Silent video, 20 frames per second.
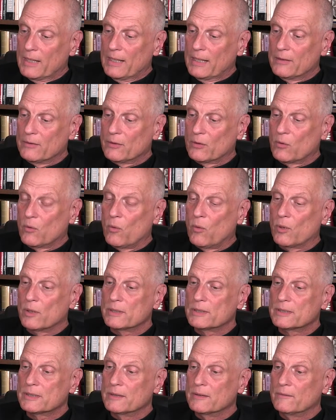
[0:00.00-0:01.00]
in the
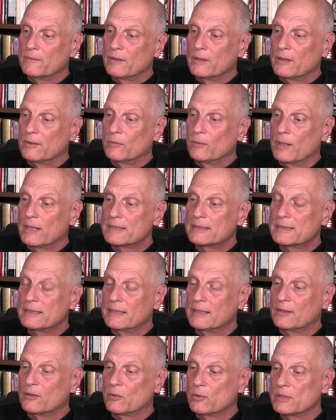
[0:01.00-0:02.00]
course of
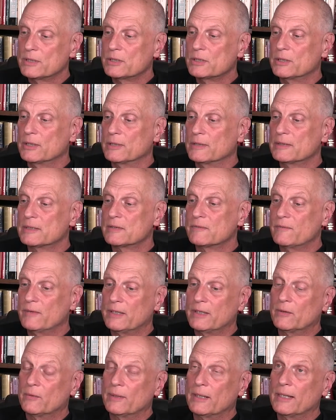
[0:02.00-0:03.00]
arresting Christians,
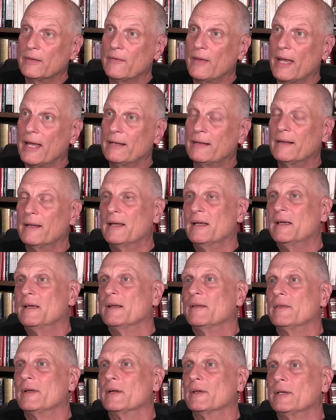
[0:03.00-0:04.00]
figuring that
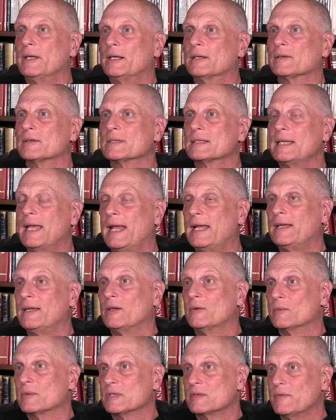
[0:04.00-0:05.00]
their legal
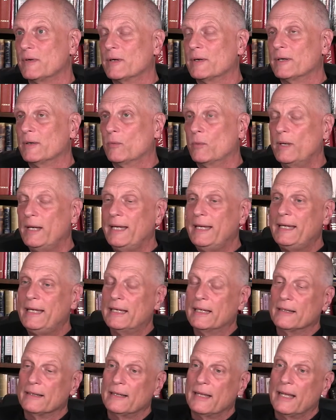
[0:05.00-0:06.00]
standing was very
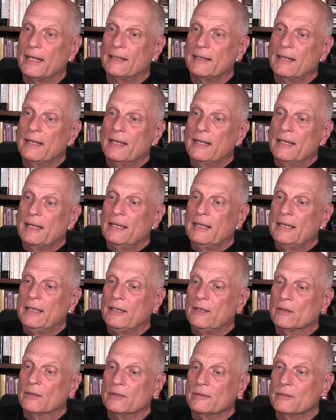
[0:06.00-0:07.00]
weak and that he
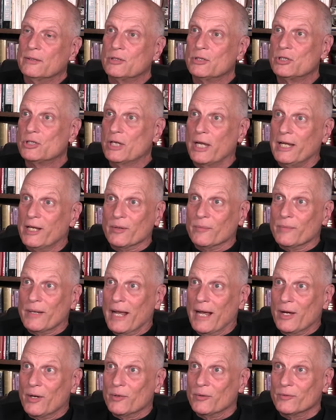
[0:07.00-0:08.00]
could shake them
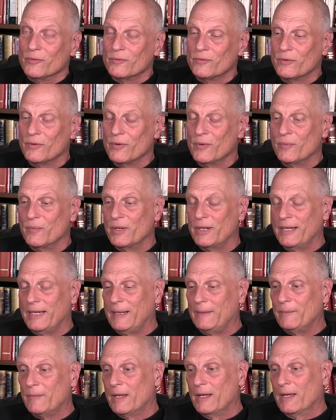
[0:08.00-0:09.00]
down for the money,